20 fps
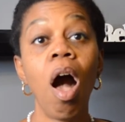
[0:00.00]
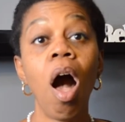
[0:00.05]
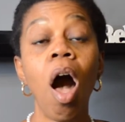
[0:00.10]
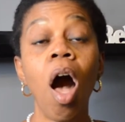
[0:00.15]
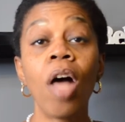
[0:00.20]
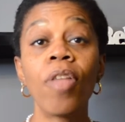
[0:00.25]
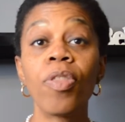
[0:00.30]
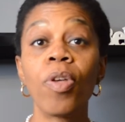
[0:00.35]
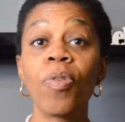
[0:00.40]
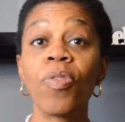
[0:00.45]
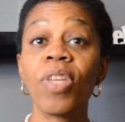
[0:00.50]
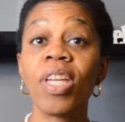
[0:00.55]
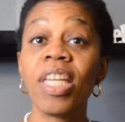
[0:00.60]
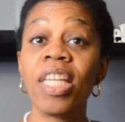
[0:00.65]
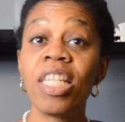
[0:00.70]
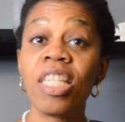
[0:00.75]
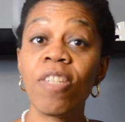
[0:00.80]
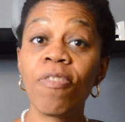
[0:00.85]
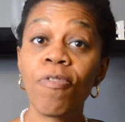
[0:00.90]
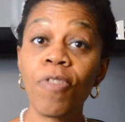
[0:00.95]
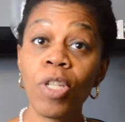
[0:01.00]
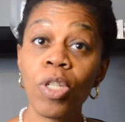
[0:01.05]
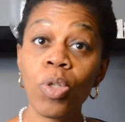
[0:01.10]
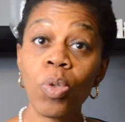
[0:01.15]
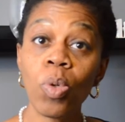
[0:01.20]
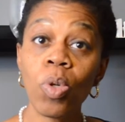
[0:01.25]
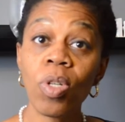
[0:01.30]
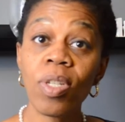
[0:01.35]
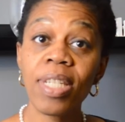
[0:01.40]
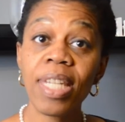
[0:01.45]
Although the
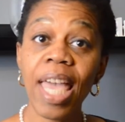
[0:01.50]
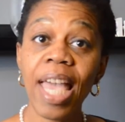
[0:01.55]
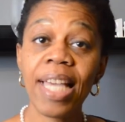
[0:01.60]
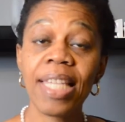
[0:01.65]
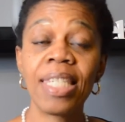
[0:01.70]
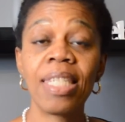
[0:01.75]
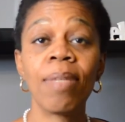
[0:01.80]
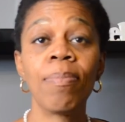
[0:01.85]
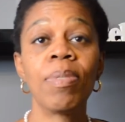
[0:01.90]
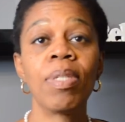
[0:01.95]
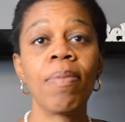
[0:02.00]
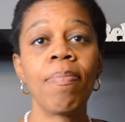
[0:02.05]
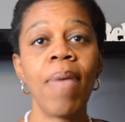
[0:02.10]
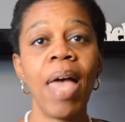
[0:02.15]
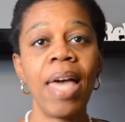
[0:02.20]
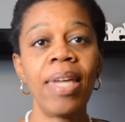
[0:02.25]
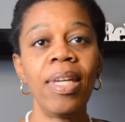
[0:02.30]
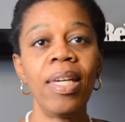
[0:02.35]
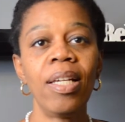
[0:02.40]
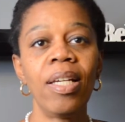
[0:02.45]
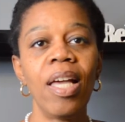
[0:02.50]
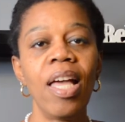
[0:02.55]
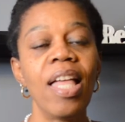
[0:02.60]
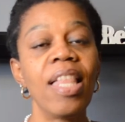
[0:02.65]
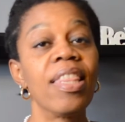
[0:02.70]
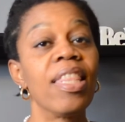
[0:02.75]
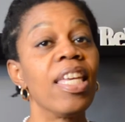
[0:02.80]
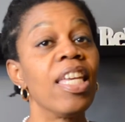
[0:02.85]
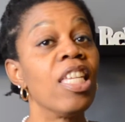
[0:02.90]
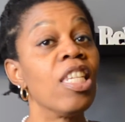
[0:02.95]
individual is asymptomatic,
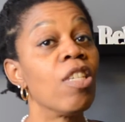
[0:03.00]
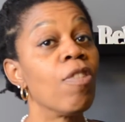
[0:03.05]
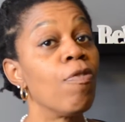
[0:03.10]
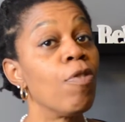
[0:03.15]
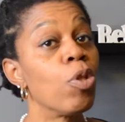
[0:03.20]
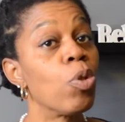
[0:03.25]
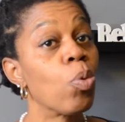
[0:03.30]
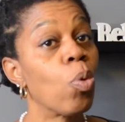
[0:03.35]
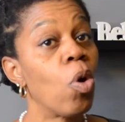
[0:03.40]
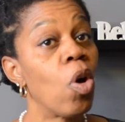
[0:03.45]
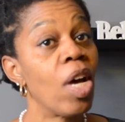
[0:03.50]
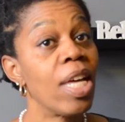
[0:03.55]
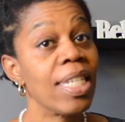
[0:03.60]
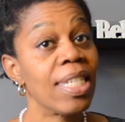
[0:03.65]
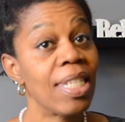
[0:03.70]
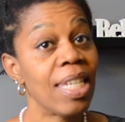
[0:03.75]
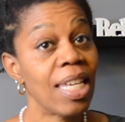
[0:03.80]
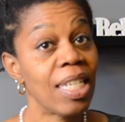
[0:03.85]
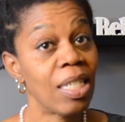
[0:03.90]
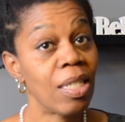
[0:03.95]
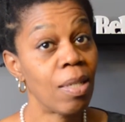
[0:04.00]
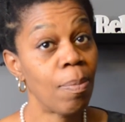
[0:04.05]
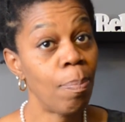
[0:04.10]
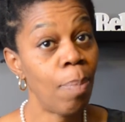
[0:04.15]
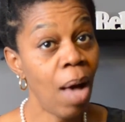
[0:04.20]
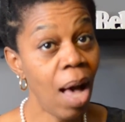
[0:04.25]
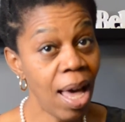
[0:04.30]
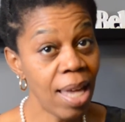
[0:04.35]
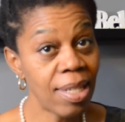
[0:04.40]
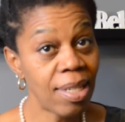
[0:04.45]
the individual has tested
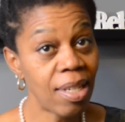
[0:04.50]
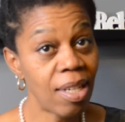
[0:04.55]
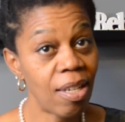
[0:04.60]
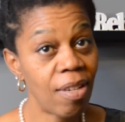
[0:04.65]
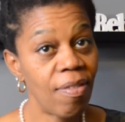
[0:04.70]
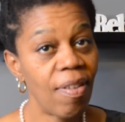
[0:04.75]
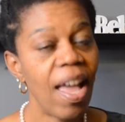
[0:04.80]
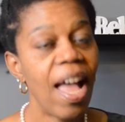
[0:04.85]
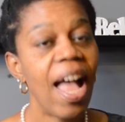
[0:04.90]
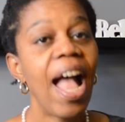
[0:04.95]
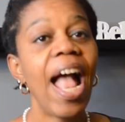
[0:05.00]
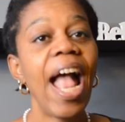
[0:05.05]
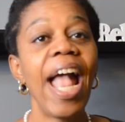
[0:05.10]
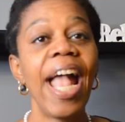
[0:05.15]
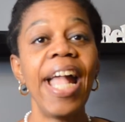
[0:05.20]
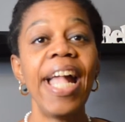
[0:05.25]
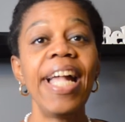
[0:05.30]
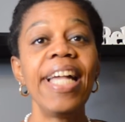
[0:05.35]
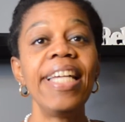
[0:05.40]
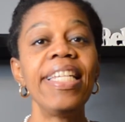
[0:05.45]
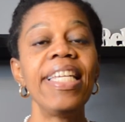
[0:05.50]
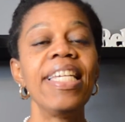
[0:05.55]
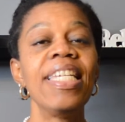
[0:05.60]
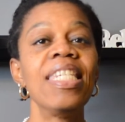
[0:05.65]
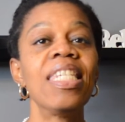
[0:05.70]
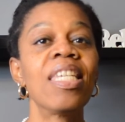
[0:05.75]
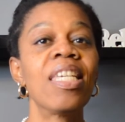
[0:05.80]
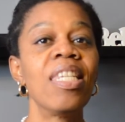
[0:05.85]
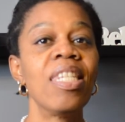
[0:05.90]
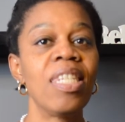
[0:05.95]
positive and
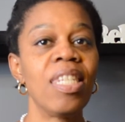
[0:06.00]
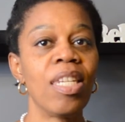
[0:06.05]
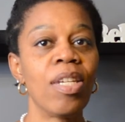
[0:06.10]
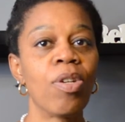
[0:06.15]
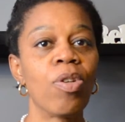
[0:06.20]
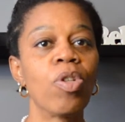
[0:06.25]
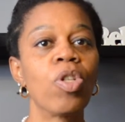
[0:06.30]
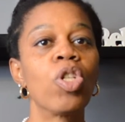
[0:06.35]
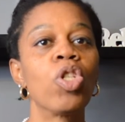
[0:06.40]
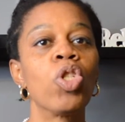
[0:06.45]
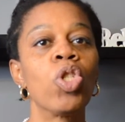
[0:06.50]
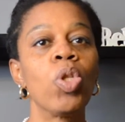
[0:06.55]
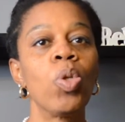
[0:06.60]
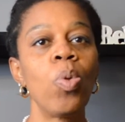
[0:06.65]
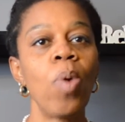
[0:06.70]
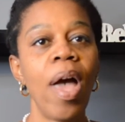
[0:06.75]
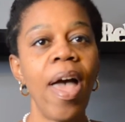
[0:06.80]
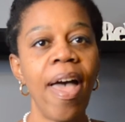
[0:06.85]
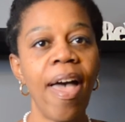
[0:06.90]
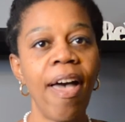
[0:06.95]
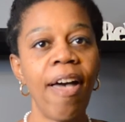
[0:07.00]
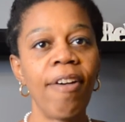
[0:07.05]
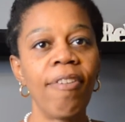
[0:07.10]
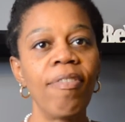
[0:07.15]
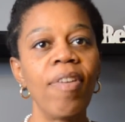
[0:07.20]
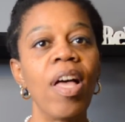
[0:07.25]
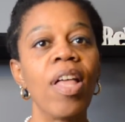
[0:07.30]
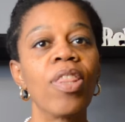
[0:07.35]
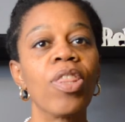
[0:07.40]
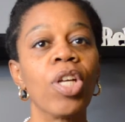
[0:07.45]
is considered to have
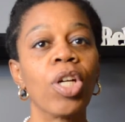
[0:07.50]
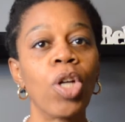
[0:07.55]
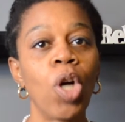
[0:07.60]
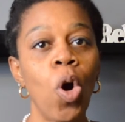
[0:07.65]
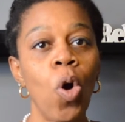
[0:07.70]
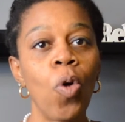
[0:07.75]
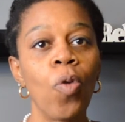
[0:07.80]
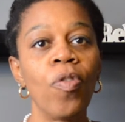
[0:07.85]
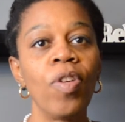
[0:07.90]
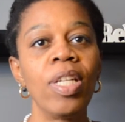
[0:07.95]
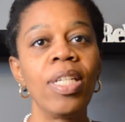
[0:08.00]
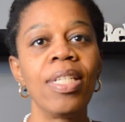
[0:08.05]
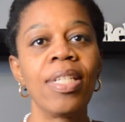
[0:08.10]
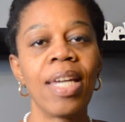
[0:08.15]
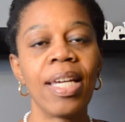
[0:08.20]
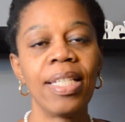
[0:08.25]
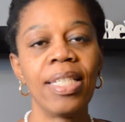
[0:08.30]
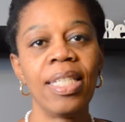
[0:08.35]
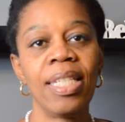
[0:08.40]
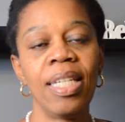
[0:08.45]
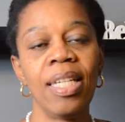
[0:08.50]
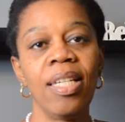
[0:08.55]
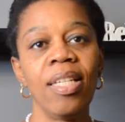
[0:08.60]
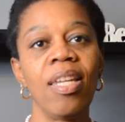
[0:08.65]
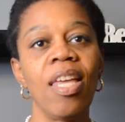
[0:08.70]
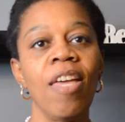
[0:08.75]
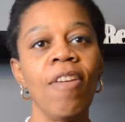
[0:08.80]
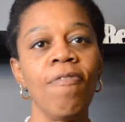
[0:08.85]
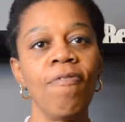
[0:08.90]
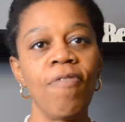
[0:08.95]
the
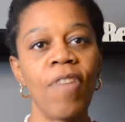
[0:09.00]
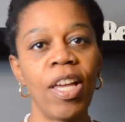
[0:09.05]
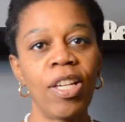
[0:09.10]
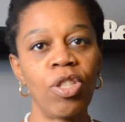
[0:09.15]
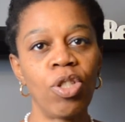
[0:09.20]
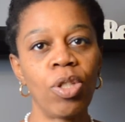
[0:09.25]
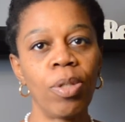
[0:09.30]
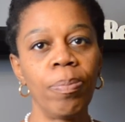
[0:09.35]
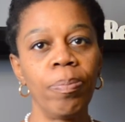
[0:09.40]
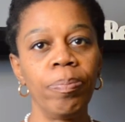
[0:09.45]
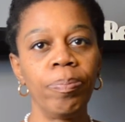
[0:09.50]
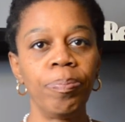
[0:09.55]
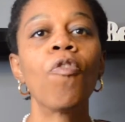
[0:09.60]
COVID-19 infection.